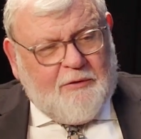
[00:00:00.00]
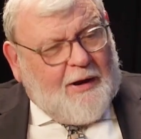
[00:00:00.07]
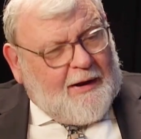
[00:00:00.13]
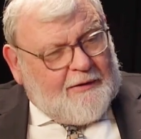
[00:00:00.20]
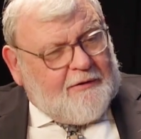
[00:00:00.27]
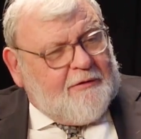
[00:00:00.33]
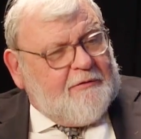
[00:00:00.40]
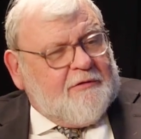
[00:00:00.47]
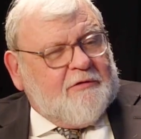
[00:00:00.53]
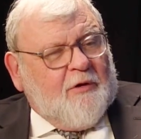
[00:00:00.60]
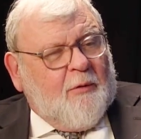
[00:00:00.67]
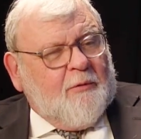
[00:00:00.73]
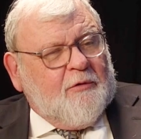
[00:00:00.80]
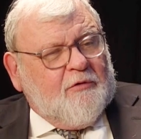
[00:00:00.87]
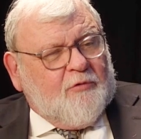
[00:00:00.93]
And the
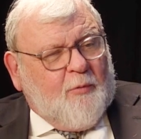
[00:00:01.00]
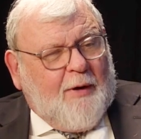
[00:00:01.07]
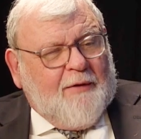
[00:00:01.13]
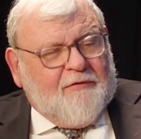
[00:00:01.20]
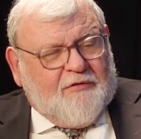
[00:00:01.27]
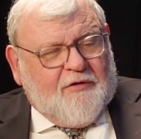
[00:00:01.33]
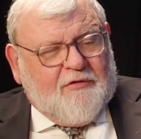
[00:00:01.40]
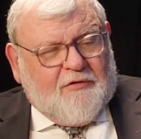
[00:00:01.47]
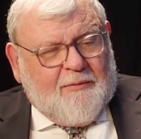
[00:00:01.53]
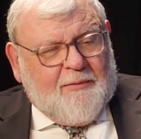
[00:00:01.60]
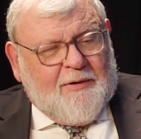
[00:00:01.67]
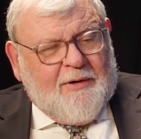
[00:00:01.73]
donor's wife says to me,